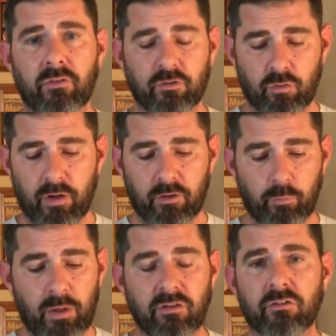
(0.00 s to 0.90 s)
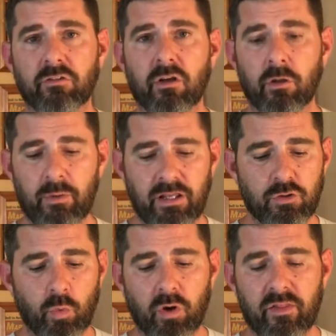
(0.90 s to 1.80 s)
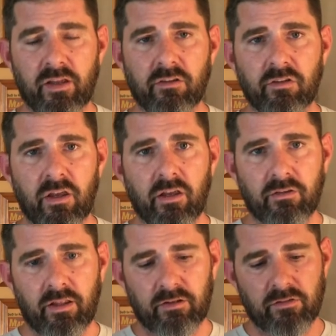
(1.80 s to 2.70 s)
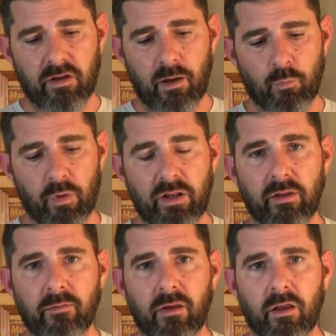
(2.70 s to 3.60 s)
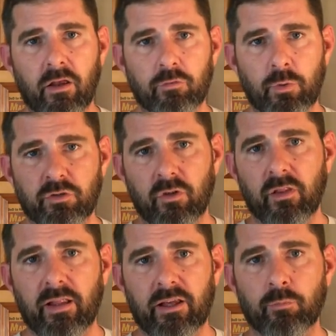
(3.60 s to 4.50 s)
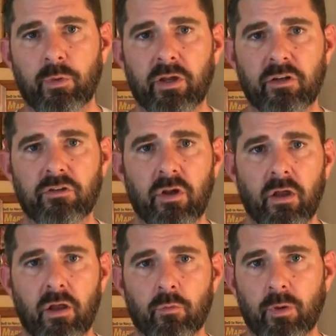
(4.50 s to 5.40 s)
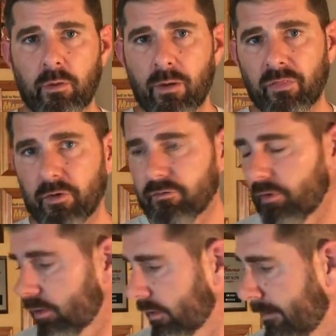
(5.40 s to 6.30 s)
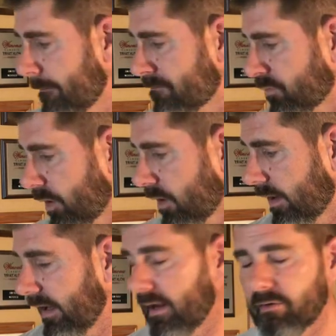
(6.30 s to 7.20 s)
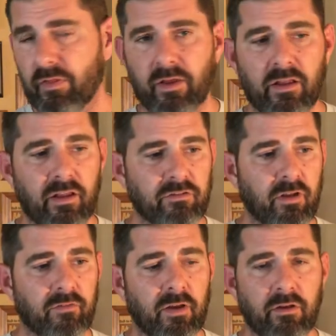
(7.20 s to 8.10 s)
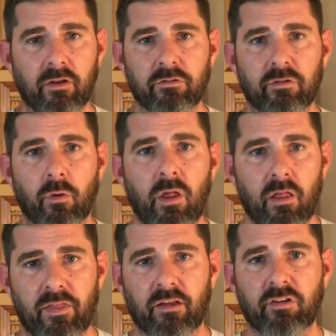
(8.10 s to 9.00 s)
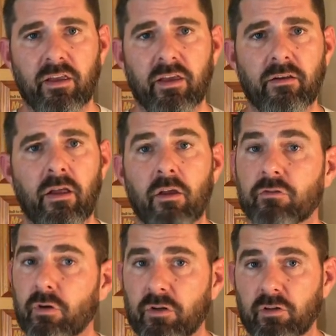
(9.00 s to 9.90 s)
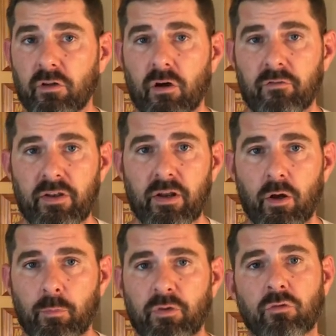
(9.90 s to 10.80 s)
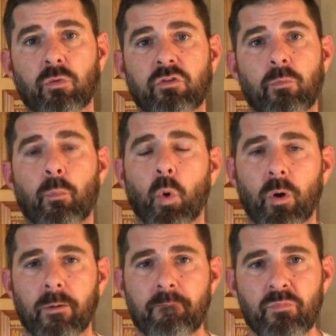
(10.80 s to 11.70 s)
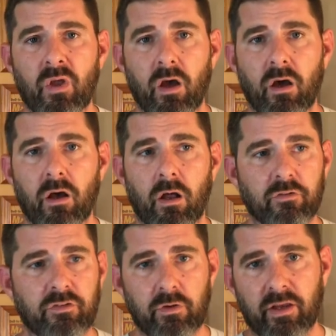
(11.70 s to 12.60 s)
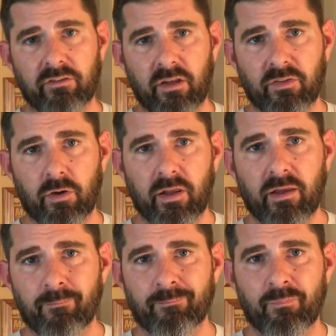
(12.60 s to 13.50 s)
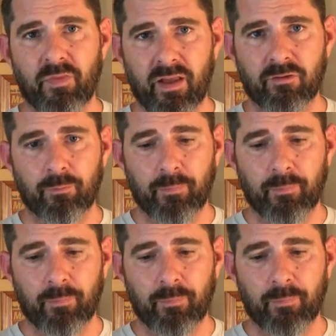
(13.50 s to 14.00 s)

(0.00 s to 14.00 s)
And this credit piece is going to be each one of these. Take the time, read it, especially the last page, and read about their fallen. All right, and everything that SFA does. So thanks again. Sorry it's a long video, but this one's important. Uh, I'll see you guys out there again. Thanks.